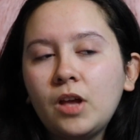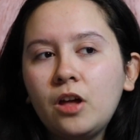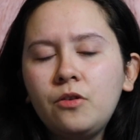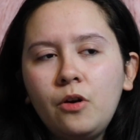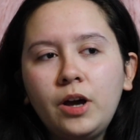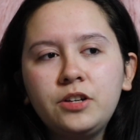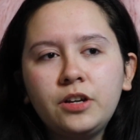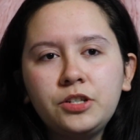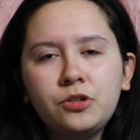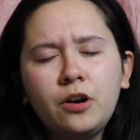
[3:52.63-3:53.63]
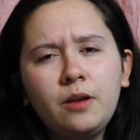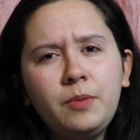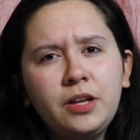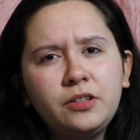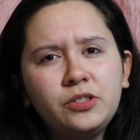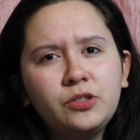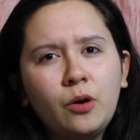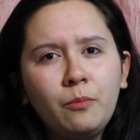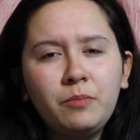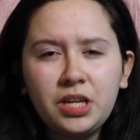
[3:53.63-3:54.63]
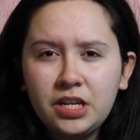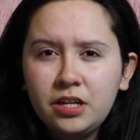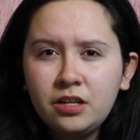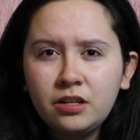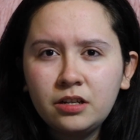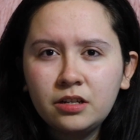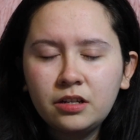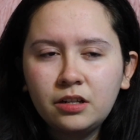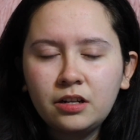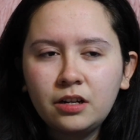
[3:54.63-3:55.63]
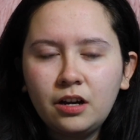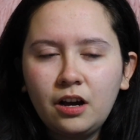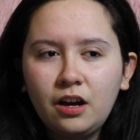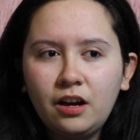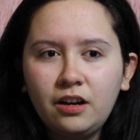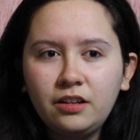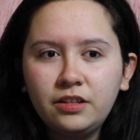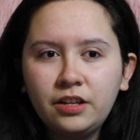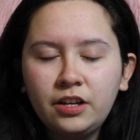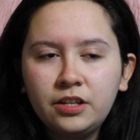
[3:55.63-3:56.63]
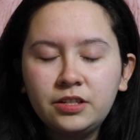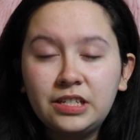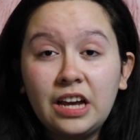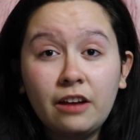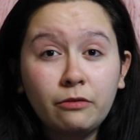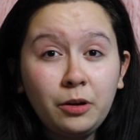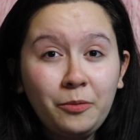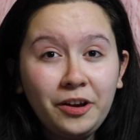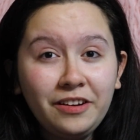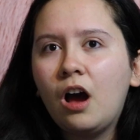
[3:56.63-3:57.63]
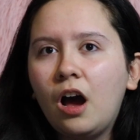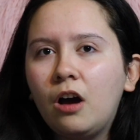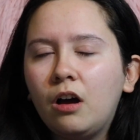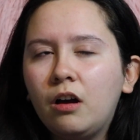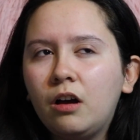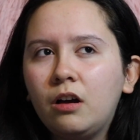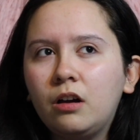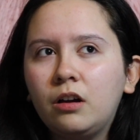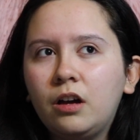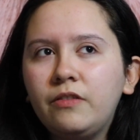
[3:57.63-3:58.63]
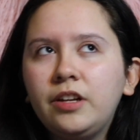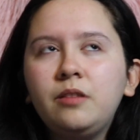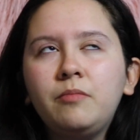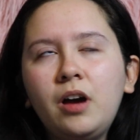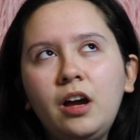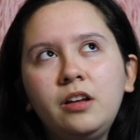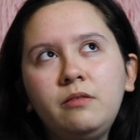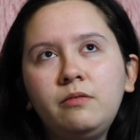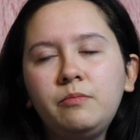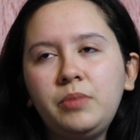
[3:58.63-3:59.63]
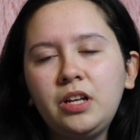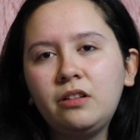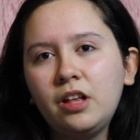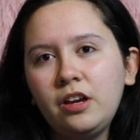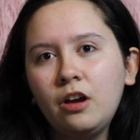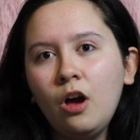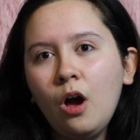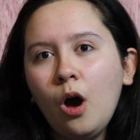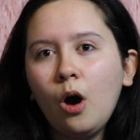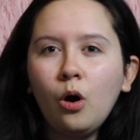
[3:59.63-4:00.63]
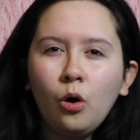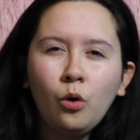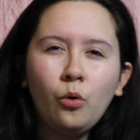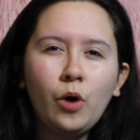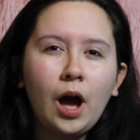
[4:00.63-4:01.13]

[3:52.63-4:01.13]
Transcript: I don't know, I started being so mean to everyone. I've hidden behind being like, oh,